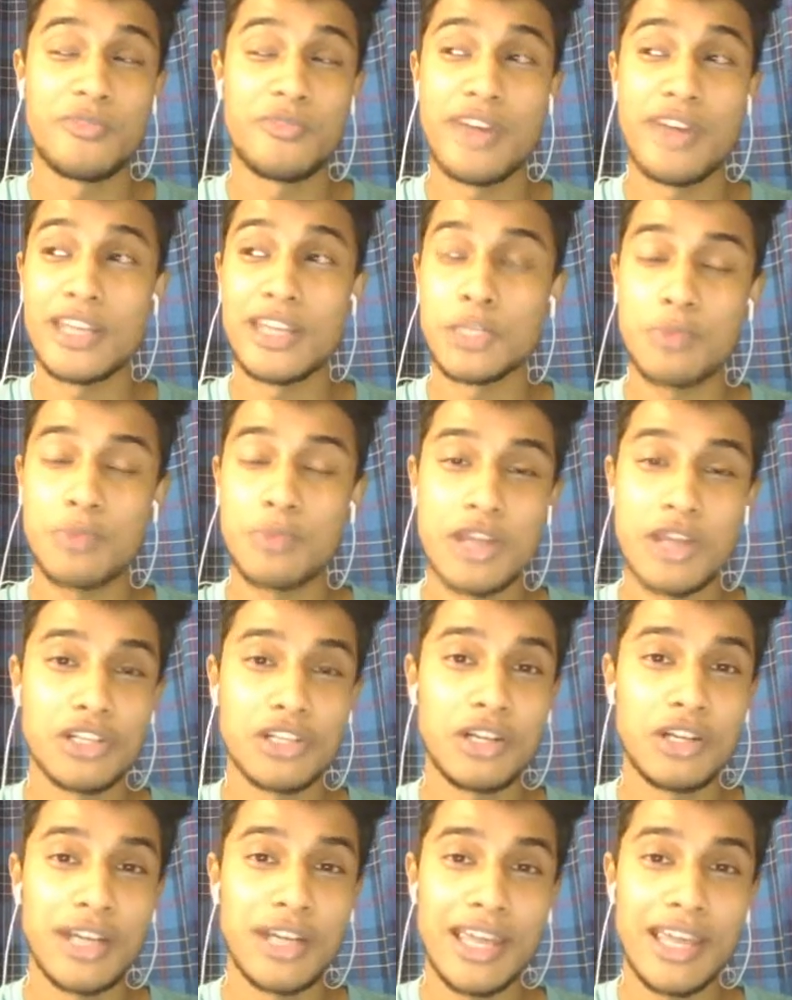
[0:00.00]
very
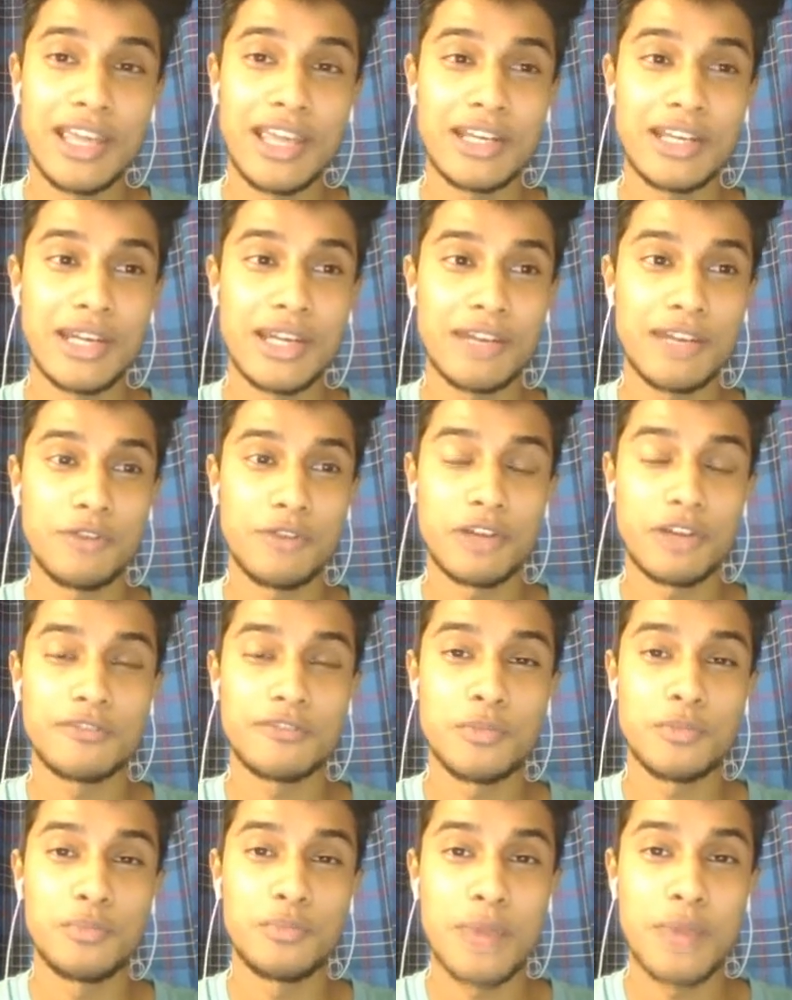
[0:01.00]
special day in one
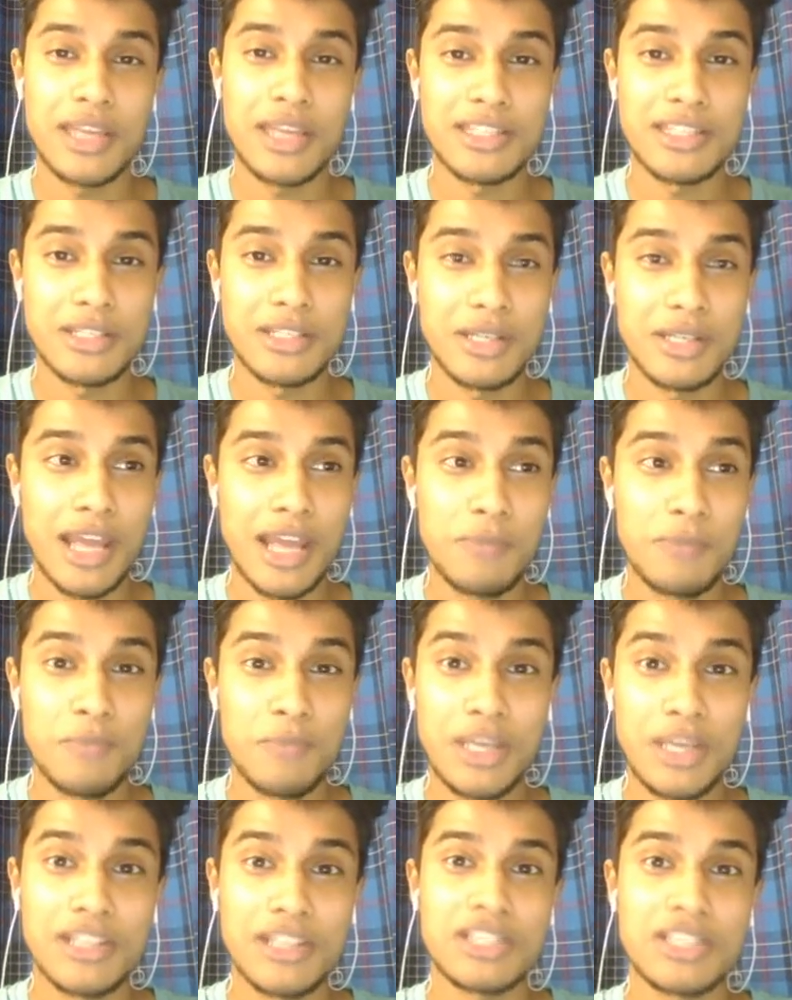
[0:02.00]
of the best
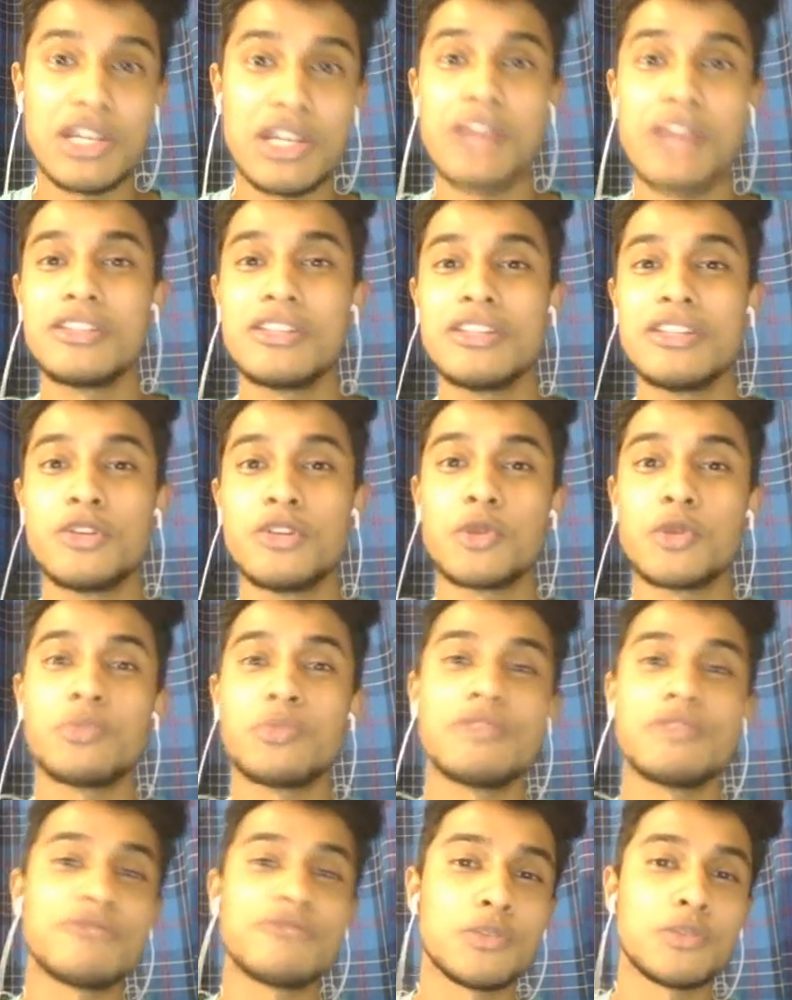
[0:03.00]
and biggest nights in
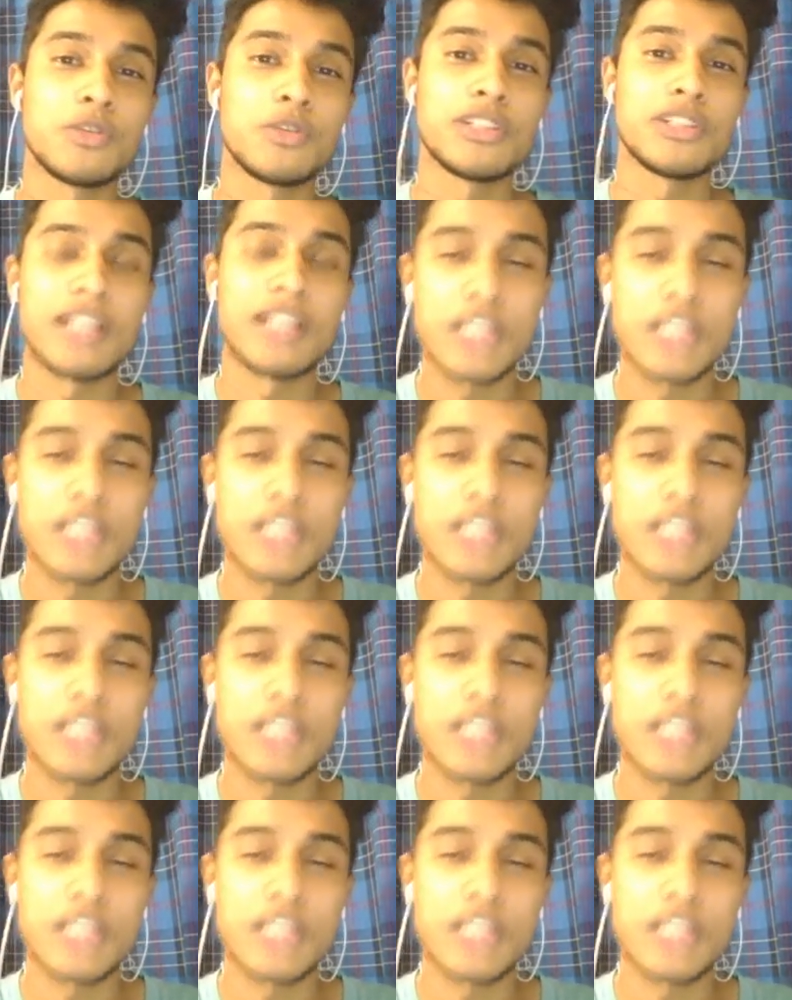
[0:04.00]
European football.